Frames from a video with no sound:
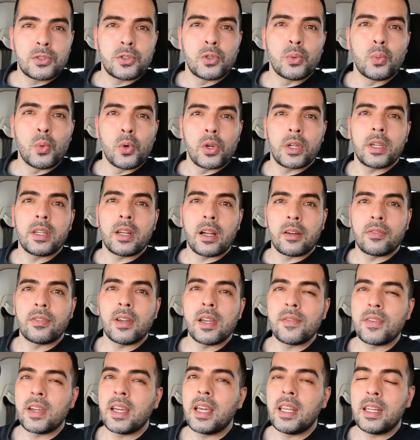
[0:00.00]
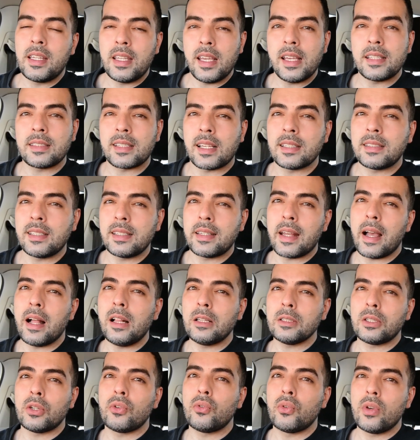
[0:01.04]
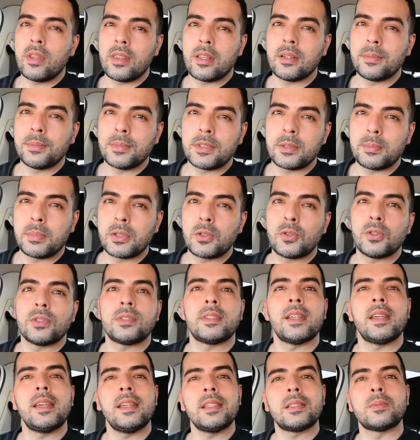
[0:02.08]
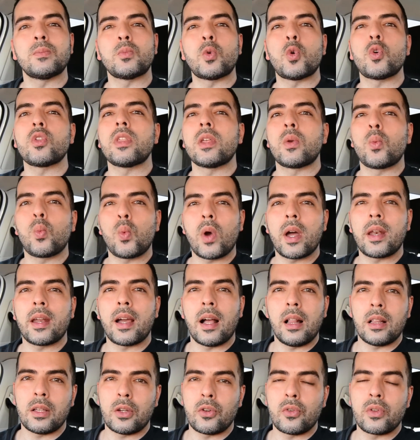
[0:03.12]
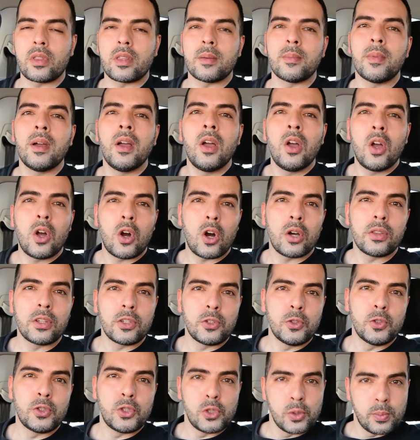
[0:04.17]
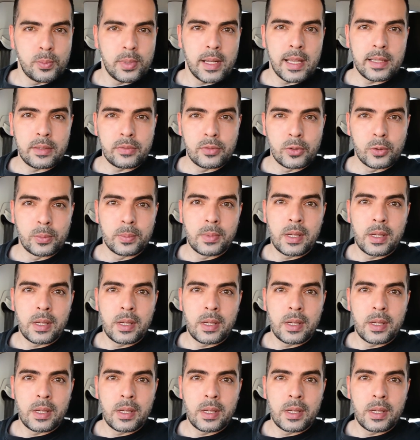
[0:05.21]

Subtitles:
to work in our favor. And yes, I said algorithms because there is more than one algorithm on the YouTube platform.